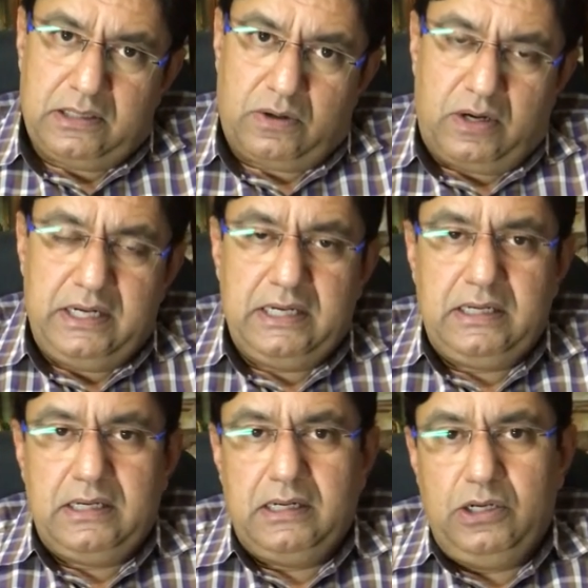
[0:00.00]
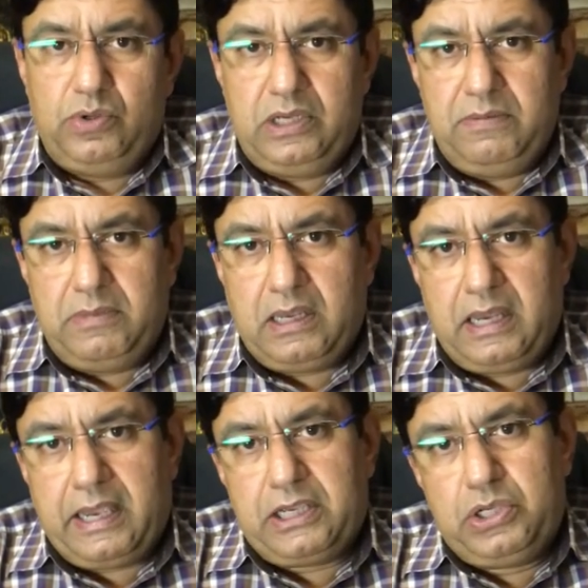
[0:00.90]
chronic
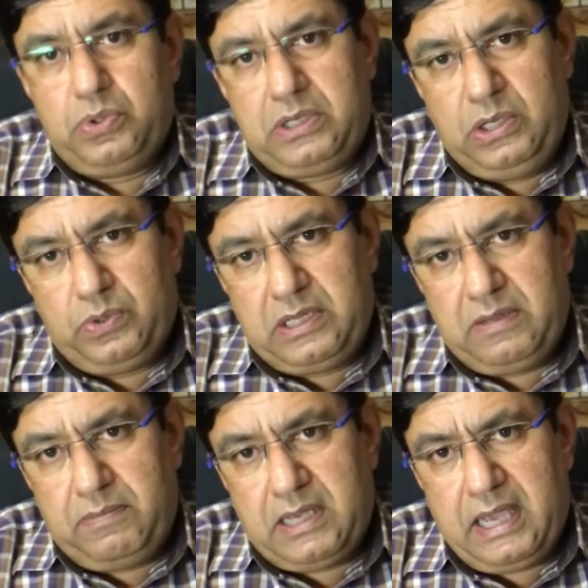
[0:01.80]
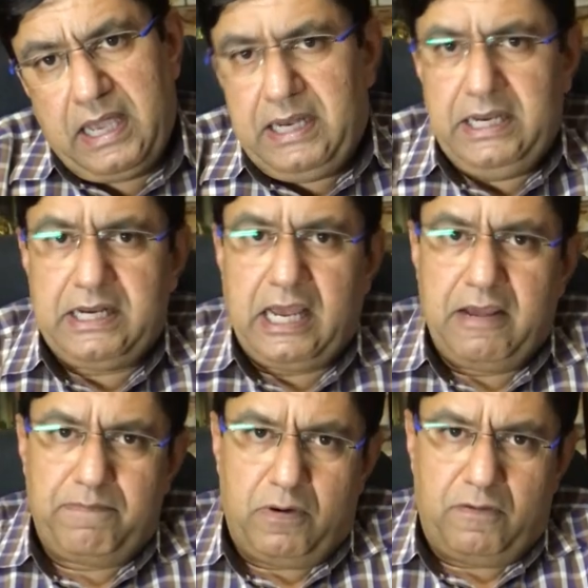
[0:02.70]
leukemia, acute leukemia, any
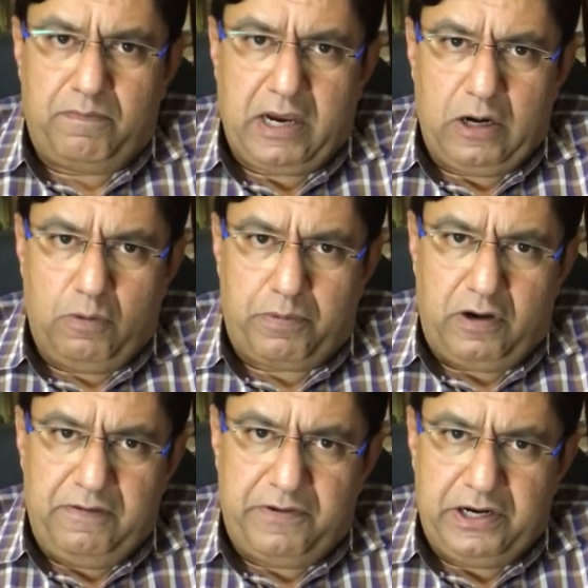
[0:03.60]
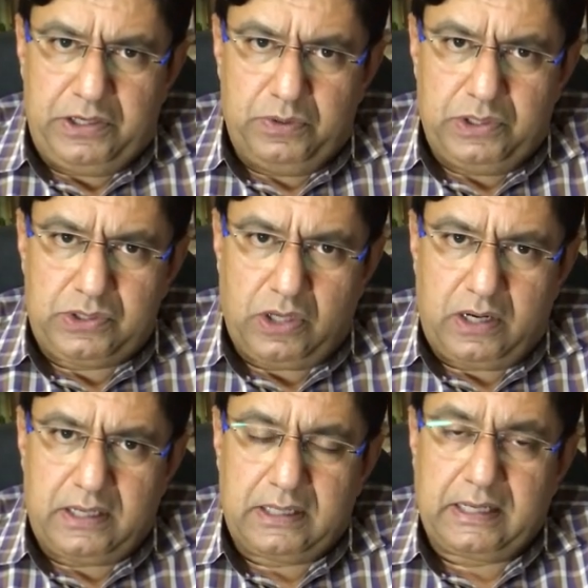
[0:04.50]
type of myeloproliferative
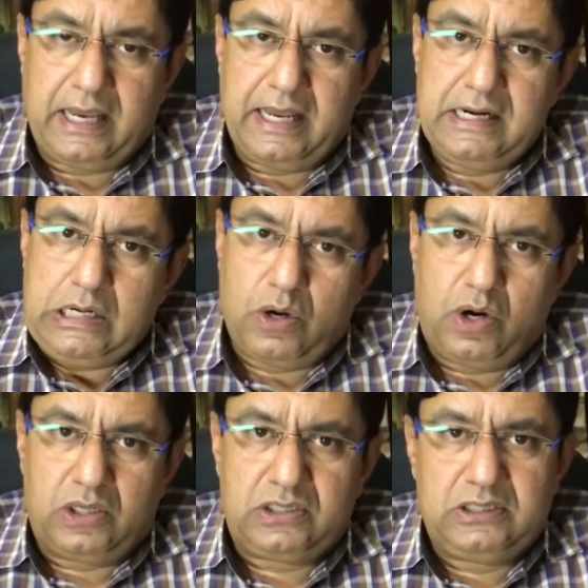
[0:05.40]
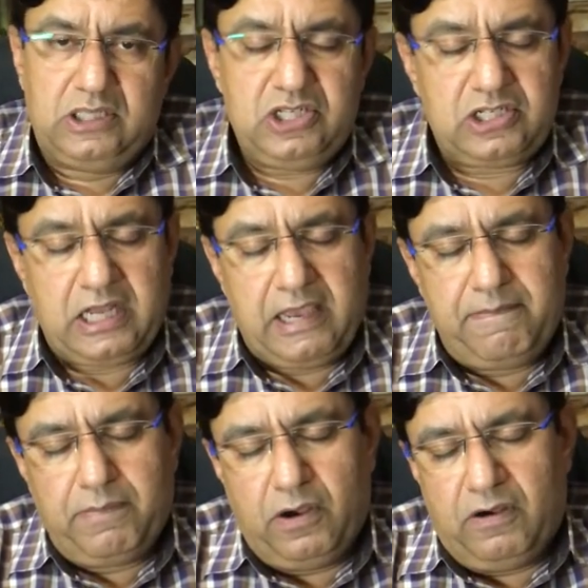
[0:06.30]
disorder can cause this
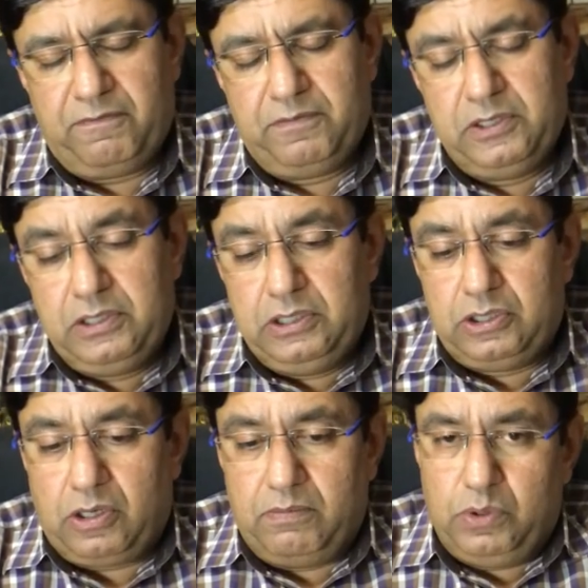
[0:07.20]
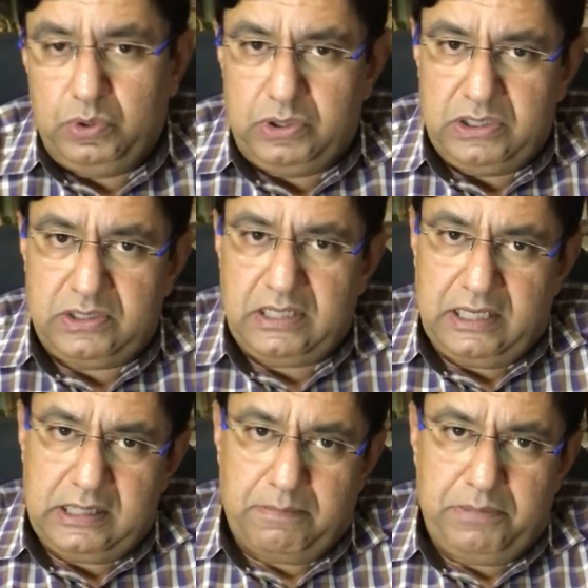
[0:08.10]
type of thrombosis
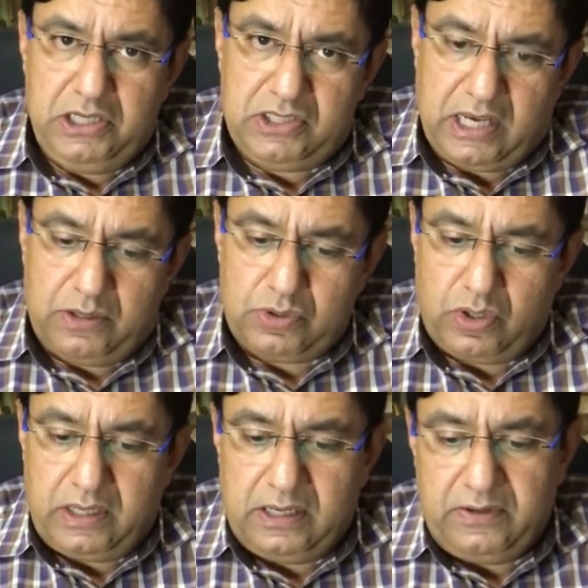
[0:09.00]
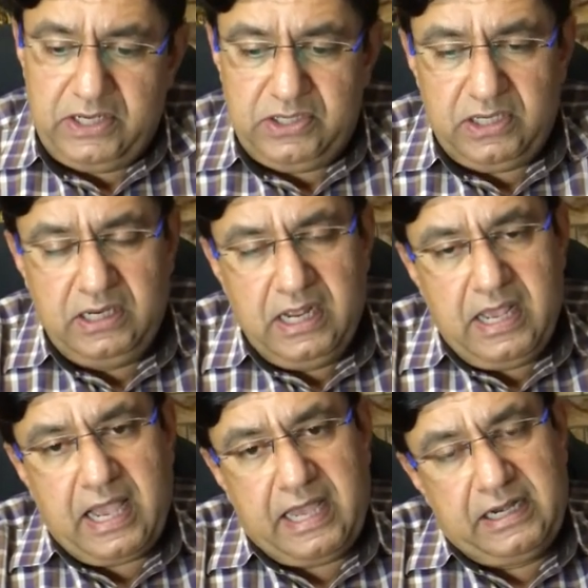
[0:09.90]
in the pre-sinusoidal region,
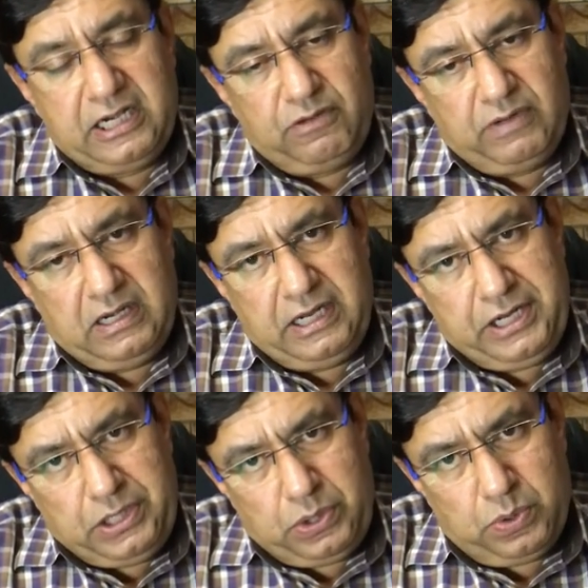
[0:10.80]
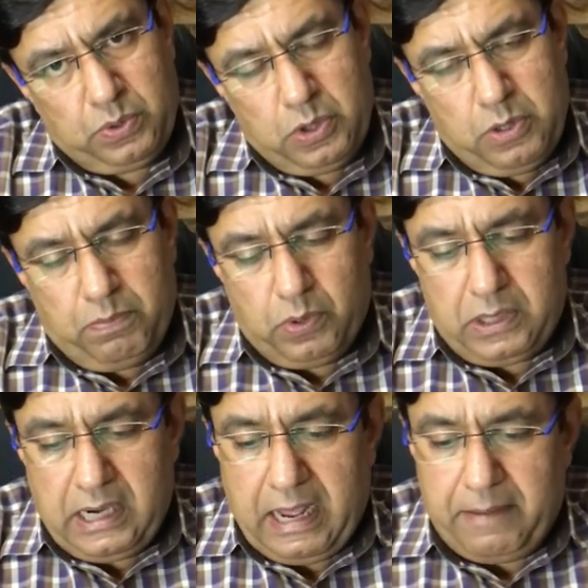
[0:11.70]
and it will lead to portal